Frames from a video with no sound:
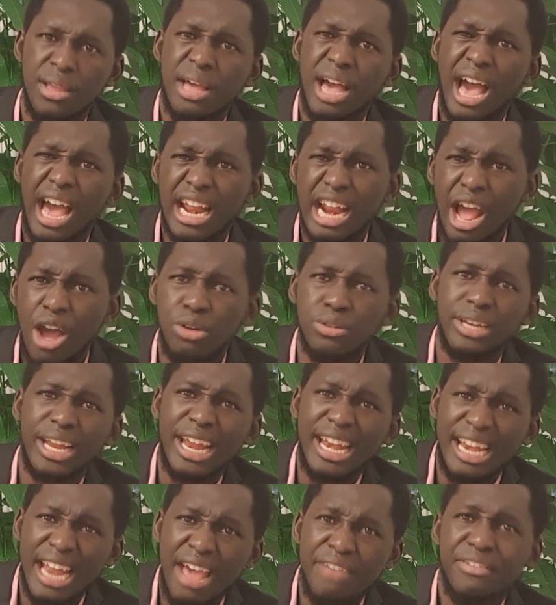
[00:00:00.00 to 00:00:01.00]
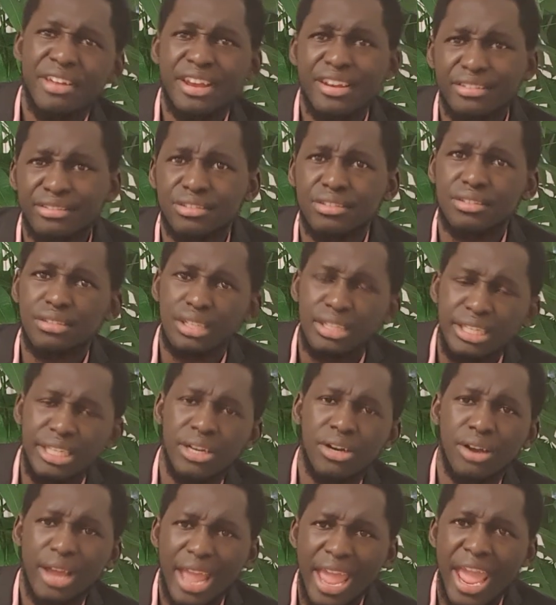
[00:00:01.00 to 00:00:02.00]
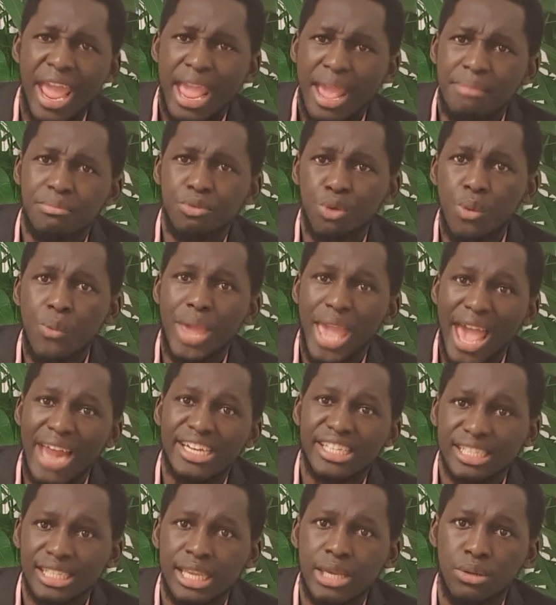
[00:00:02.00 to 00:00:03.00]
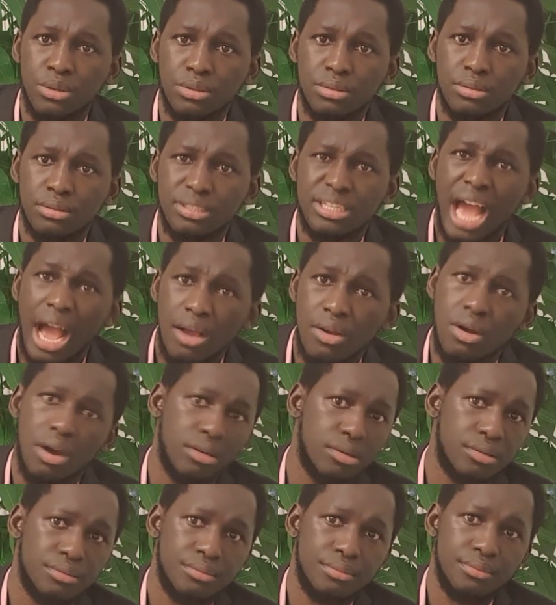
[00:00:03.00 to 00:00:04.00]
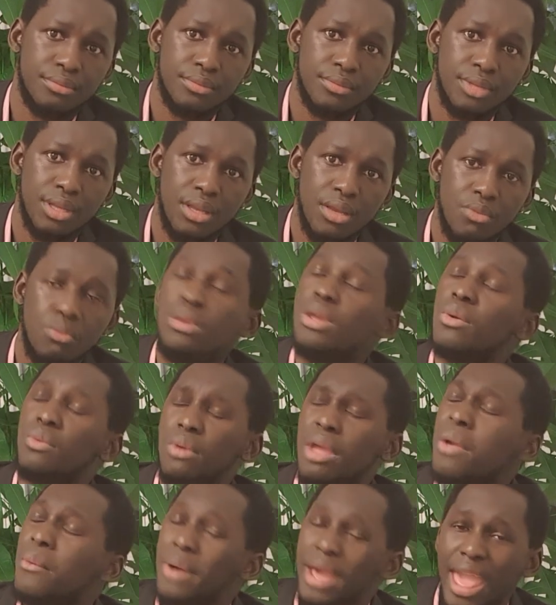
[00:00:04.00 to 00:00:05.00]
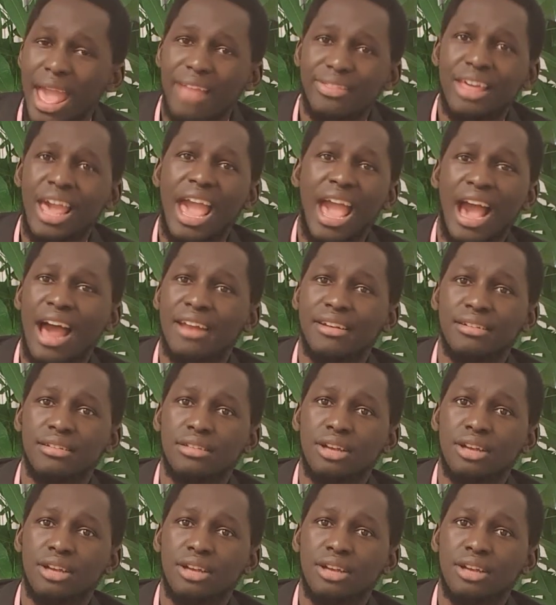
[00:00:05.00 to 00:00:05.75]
Around 11 a.m. we were rescued. Thank God. we were there, and